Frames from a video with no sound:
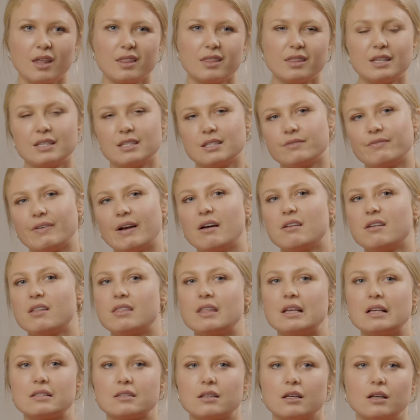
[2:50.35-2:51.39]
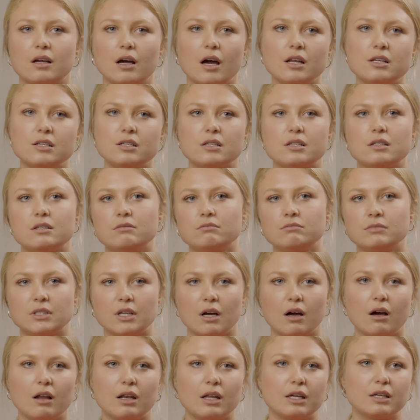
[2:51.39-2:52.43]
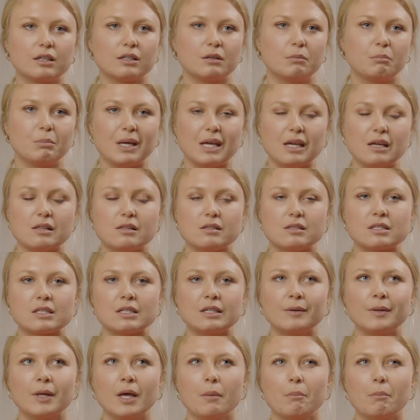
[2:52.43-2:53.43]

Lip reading: This is found in things like onion, garlic, beans,